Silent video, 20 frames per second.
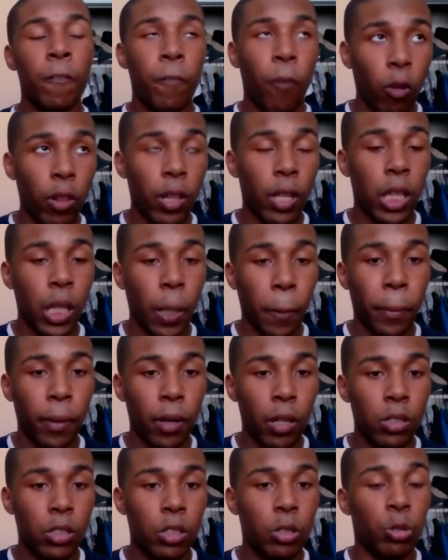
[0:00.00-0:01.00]
for the
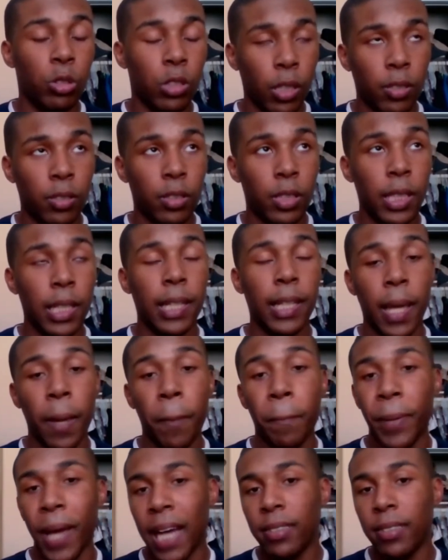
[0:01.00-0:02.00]
Clippers to succeed and
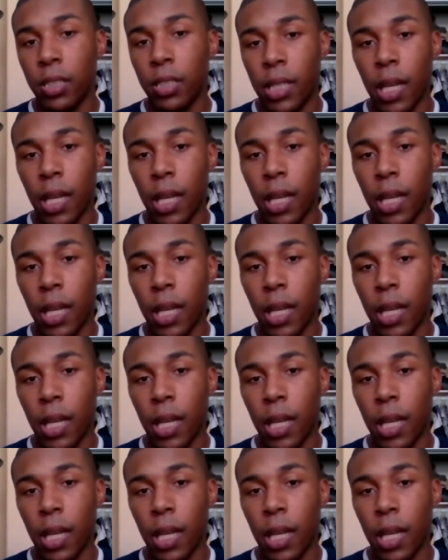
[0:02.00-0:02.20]
get past